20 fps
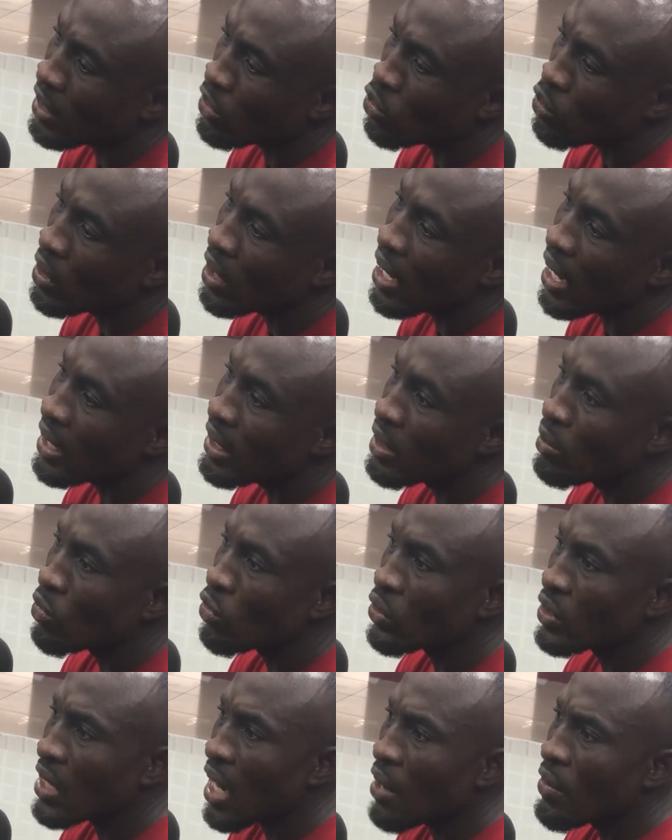the Sule Ali,
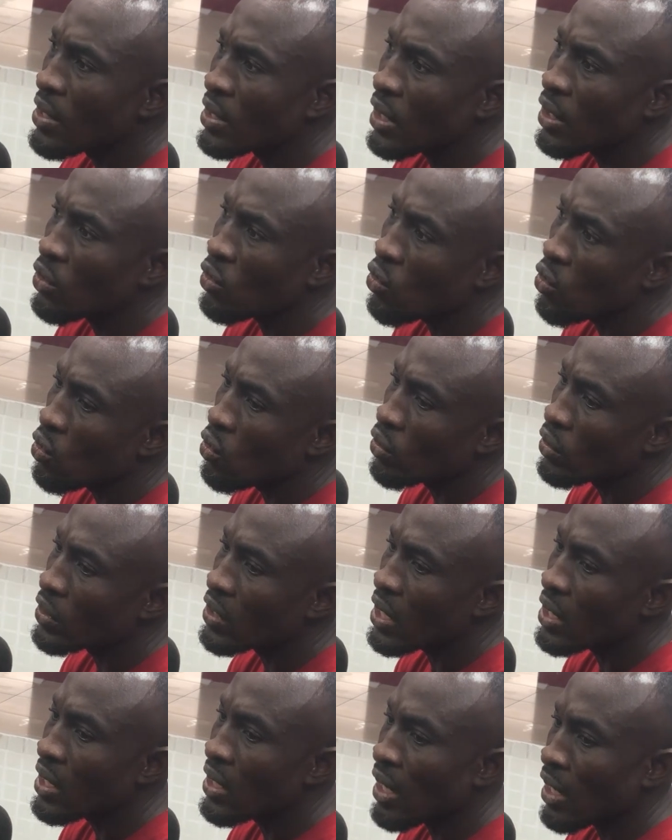Muntaris and co
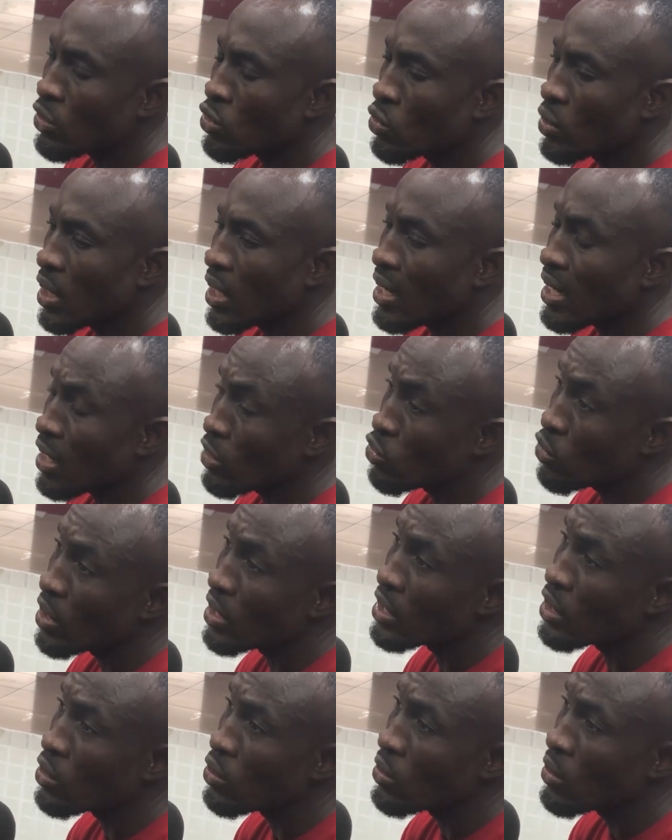taking us to the
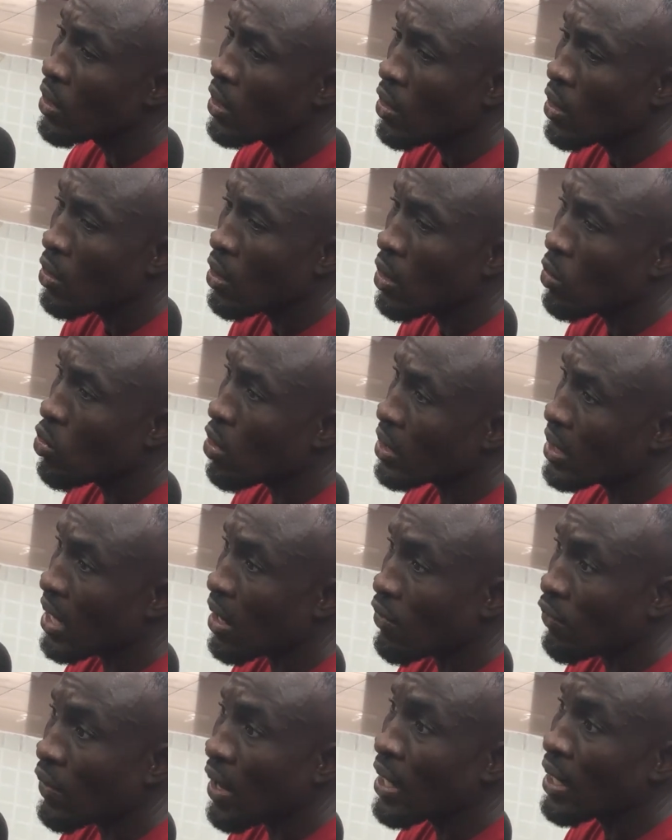Under-20 World
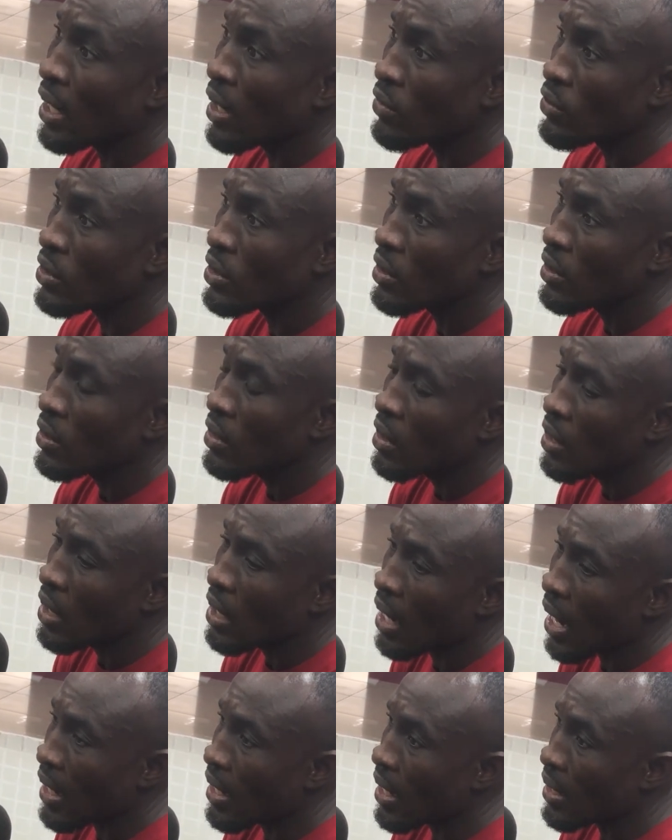Cup finals
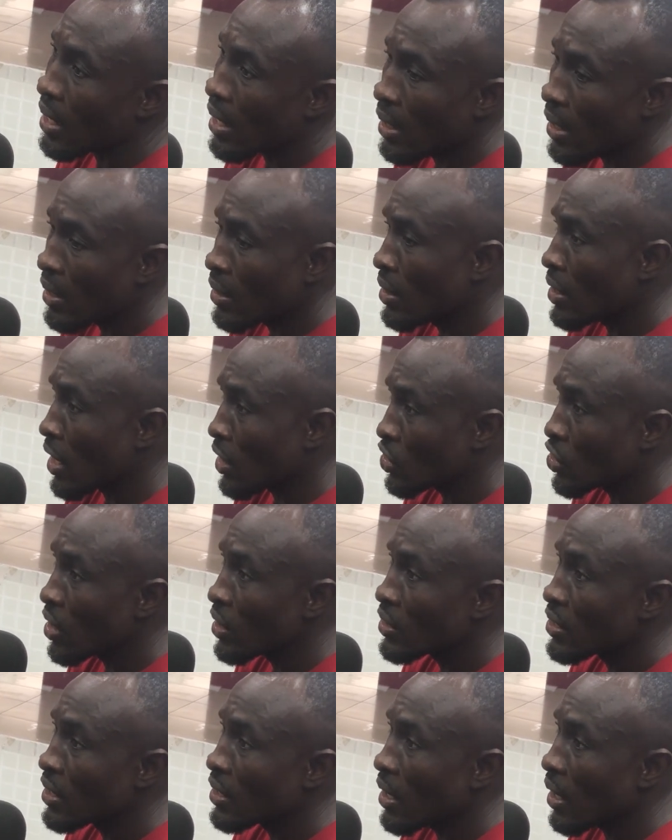in
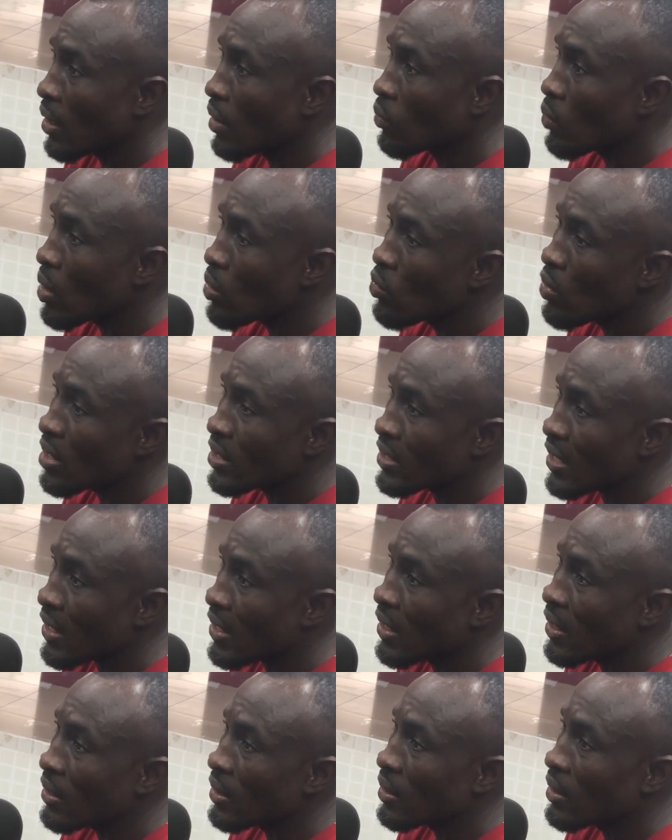Argentina, where we were
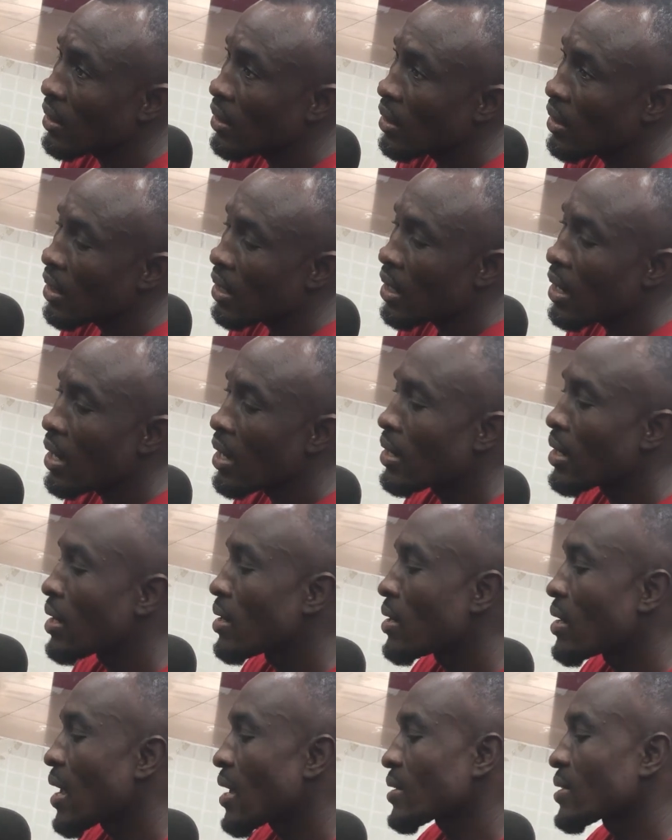second. And
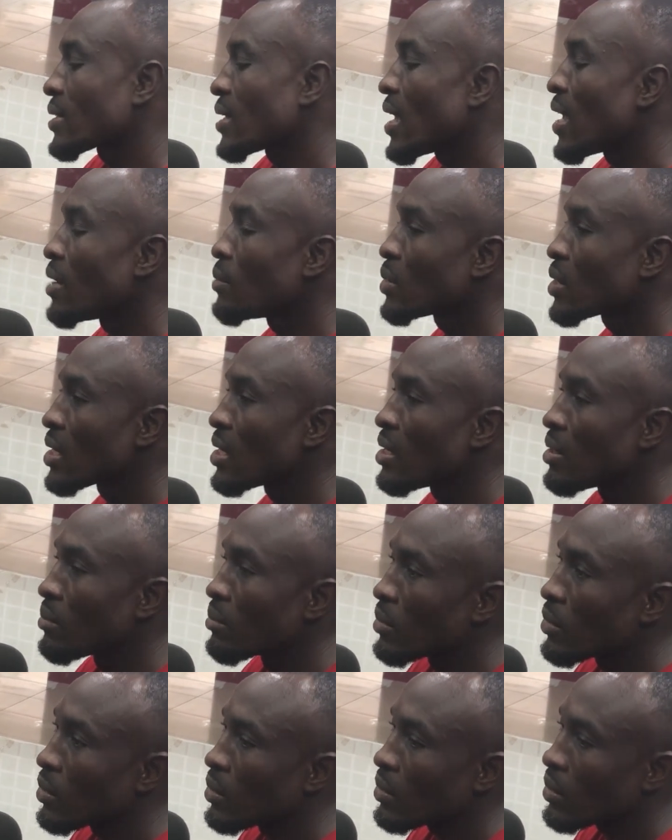then that same team,
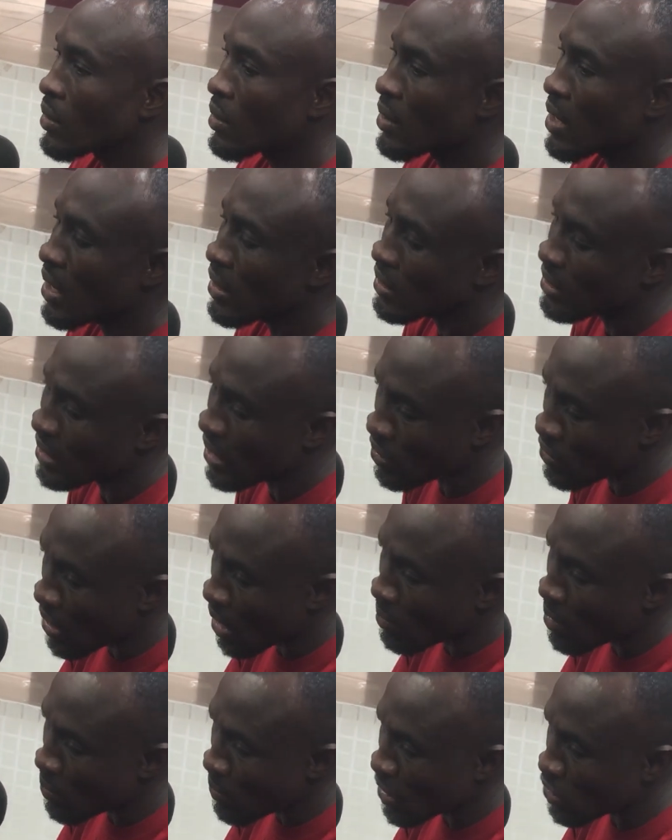the
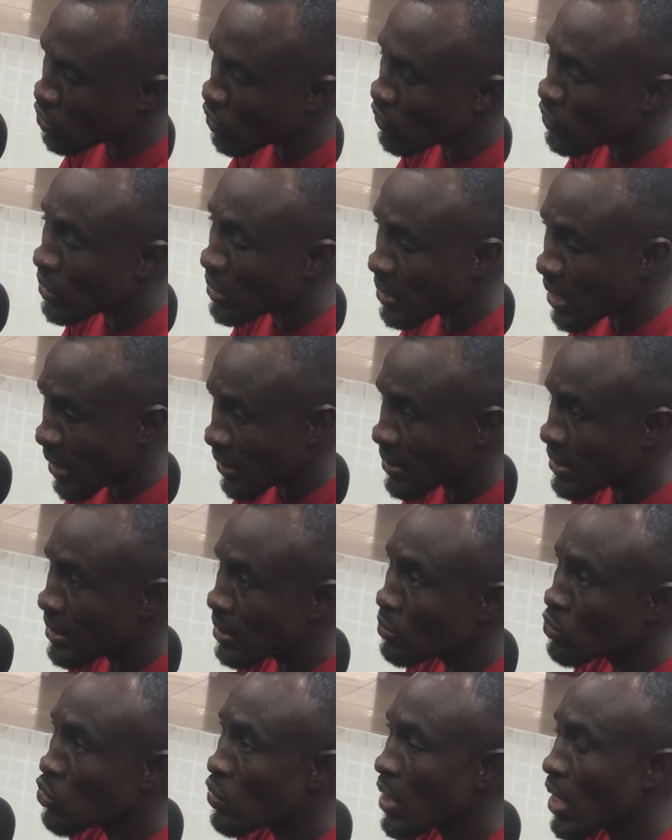integral members of that
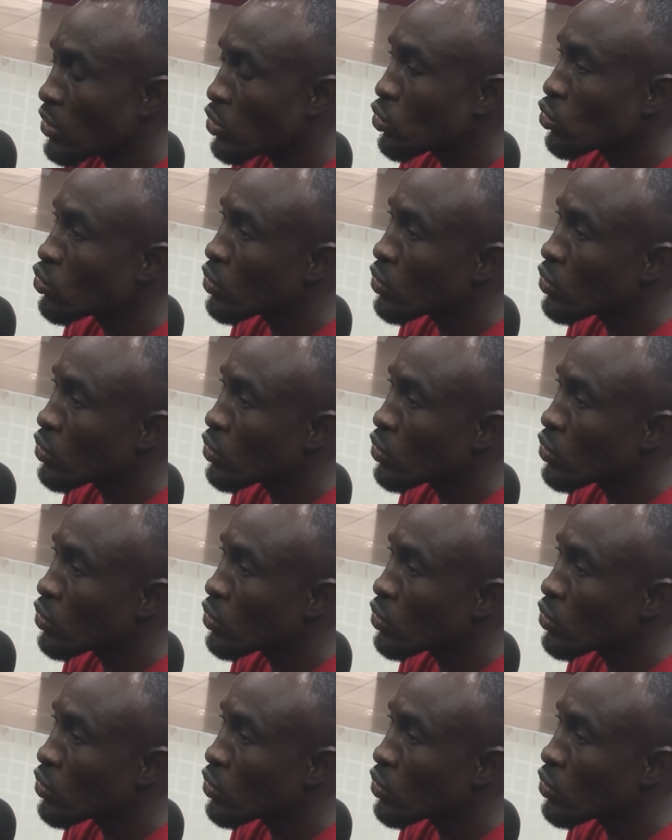team took us to